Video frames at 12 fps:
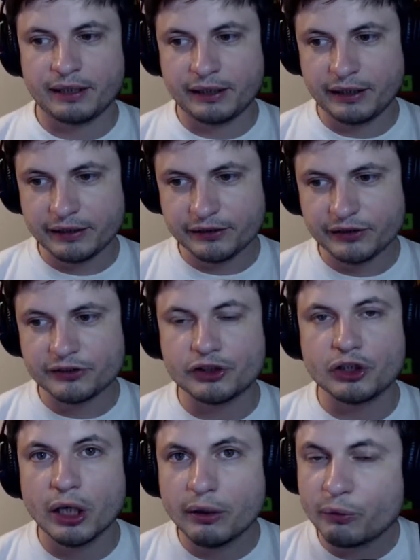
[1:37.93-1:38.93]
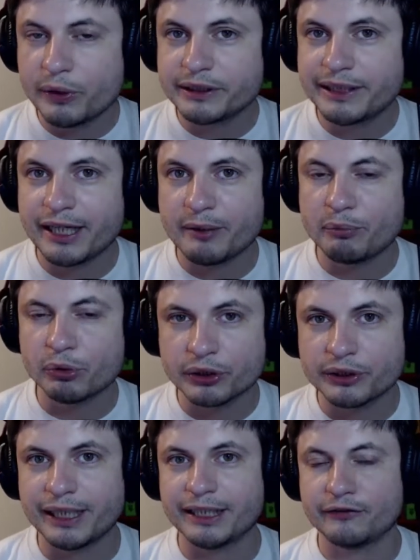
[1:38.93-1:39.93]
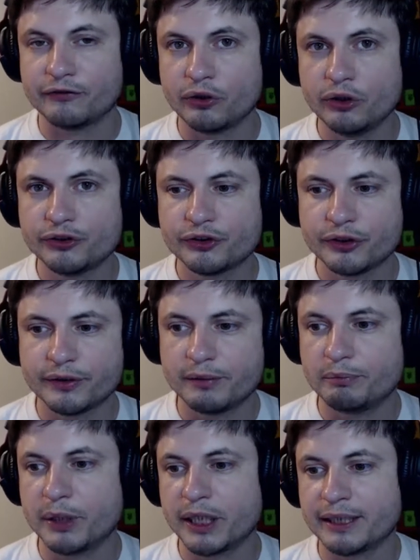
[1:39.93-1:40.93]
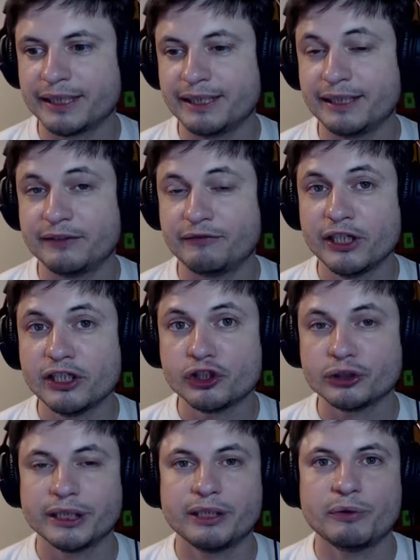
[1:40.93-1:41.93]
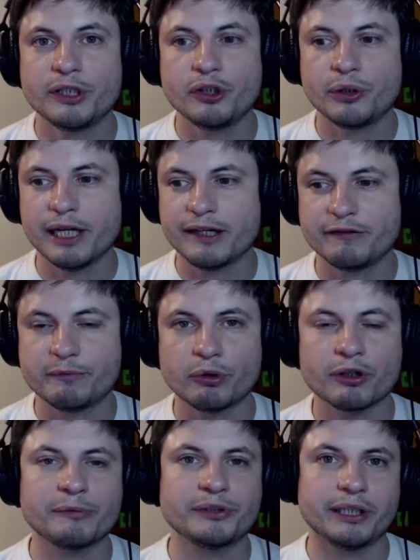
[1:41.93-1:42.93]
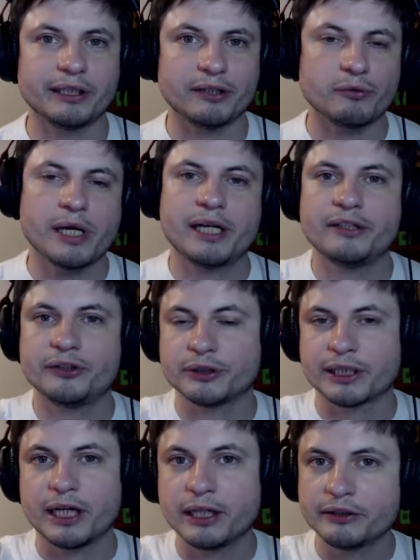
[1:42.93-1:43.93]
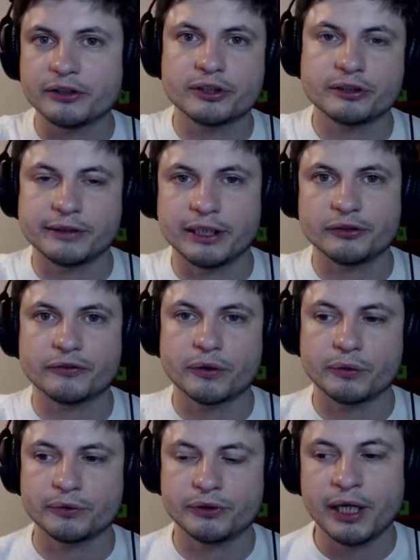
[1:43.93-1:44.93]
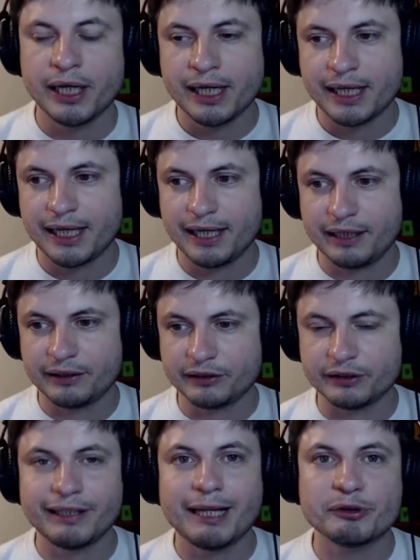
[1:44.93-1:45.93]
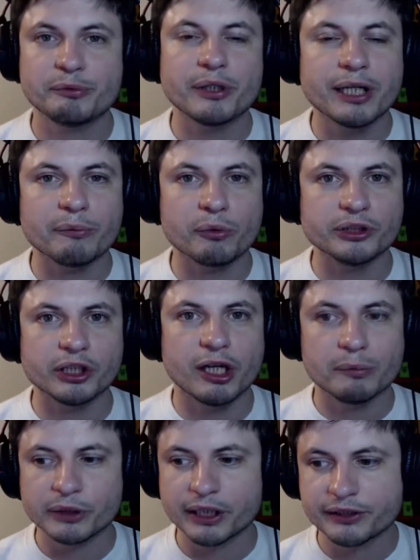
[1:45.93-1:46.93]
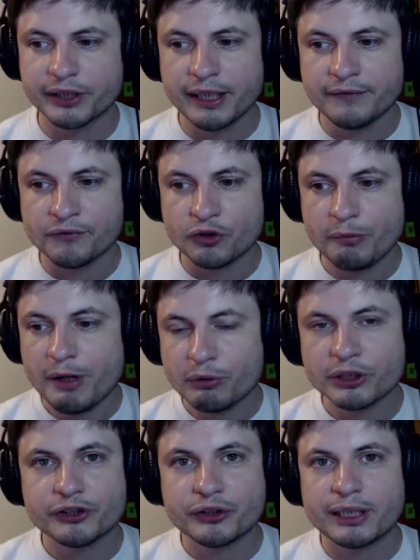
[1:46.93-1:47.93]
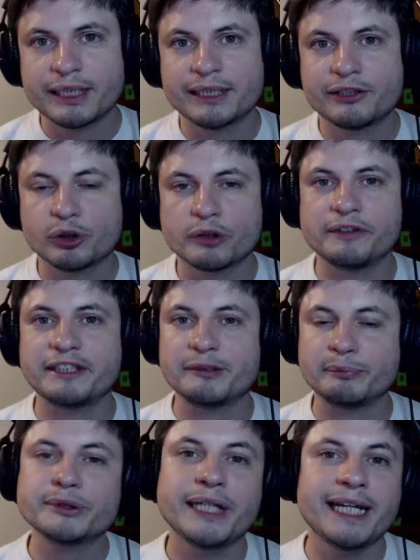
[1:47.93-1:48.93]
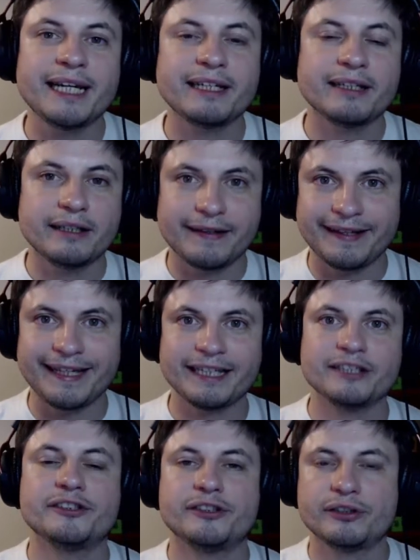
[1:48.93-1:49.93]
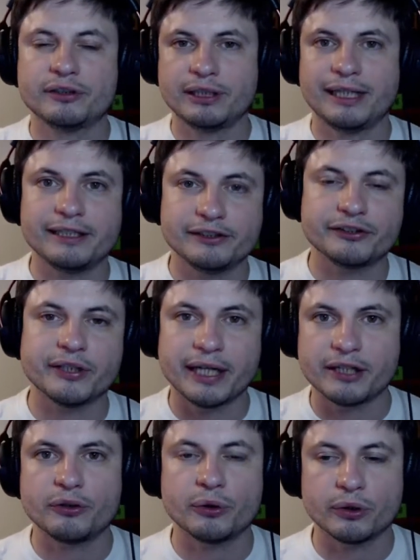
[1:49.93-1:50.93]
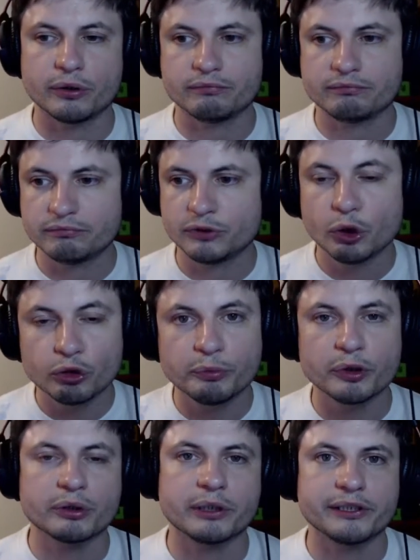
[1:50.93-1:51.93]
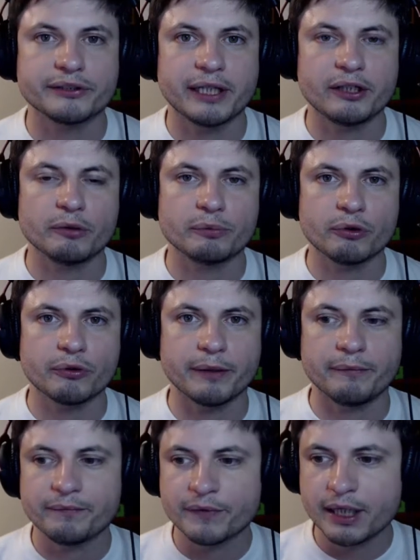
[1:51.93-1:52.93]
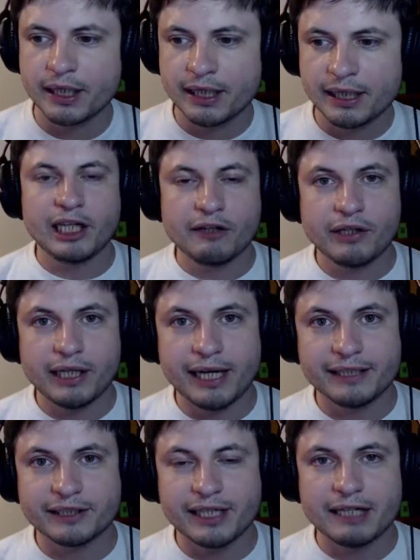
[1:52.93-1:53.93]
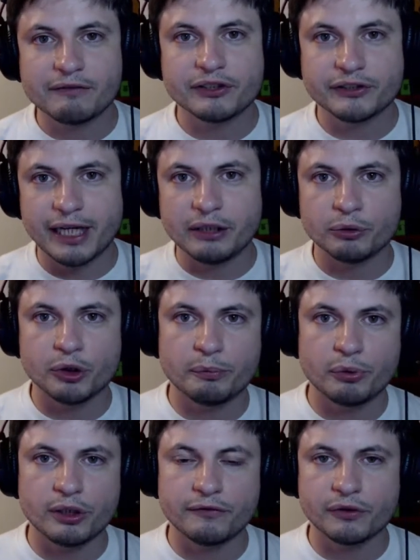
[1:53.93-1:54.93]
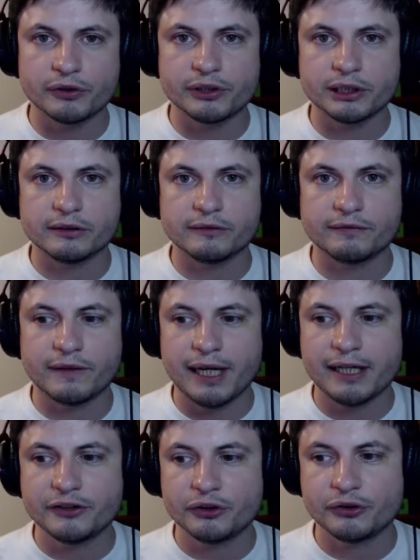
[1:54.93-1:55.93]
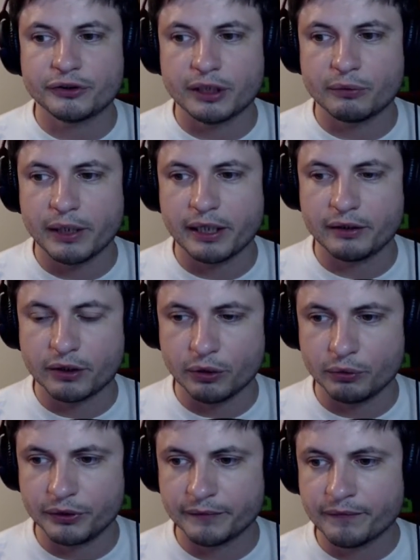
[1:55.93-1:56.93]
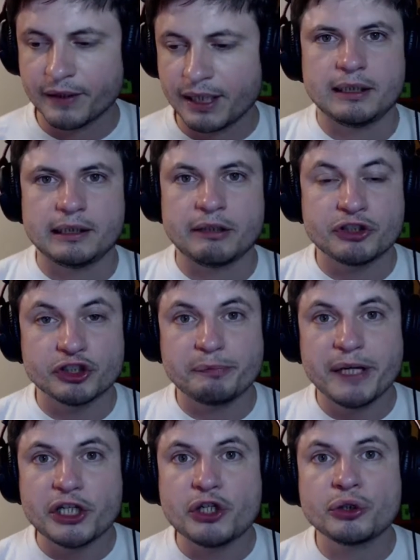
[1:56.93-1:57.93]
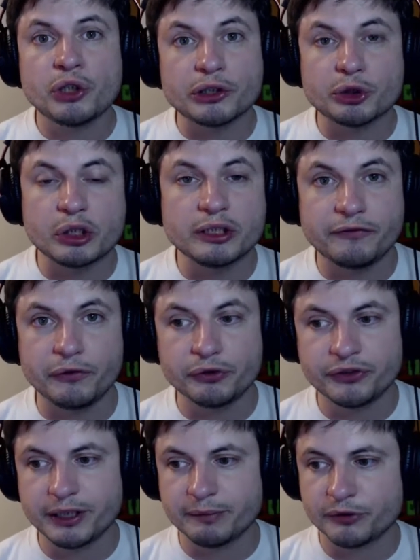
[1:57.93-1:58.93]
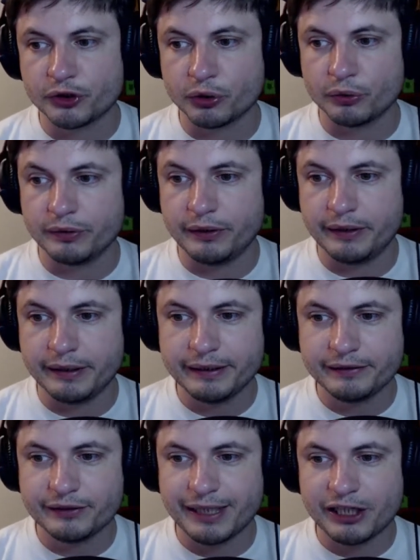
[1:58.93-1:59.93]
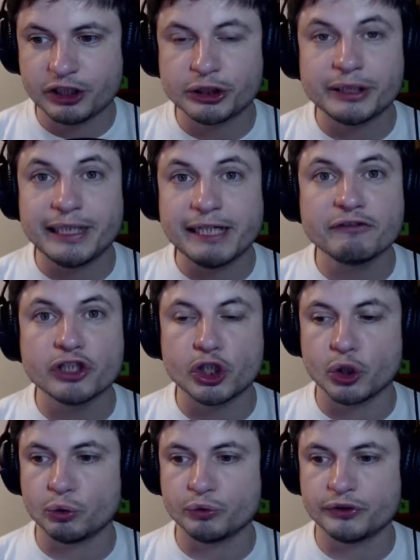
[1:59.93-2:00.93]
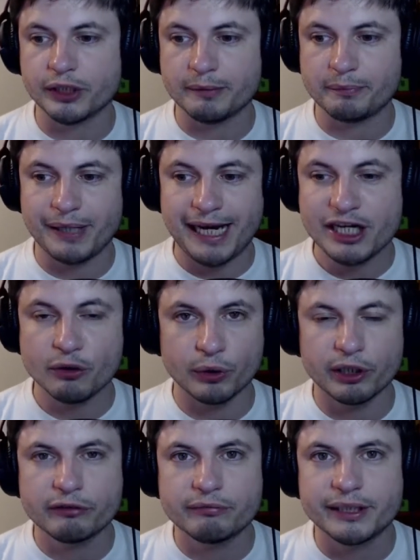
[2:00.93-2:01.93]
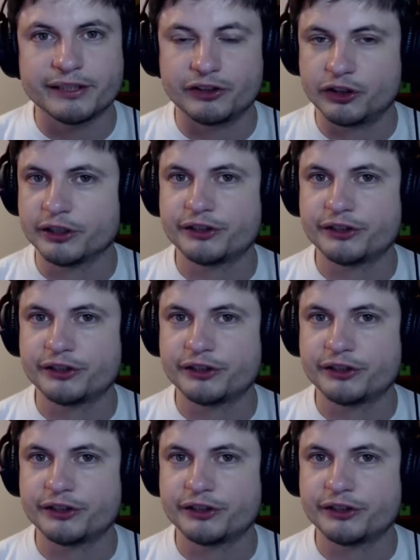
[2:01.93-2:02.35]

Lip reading: this is not really that important at first, but eventually when you have programs that are running to like hundreds of lines of code and the names become really complex, you may want to start sort of explaining things inside your notebook or inside your program. Think of it as a kind of a side note you're putting for yourself as you start writing the code. Now just make sure not to confuse them. So this actually never shows up anywhere. It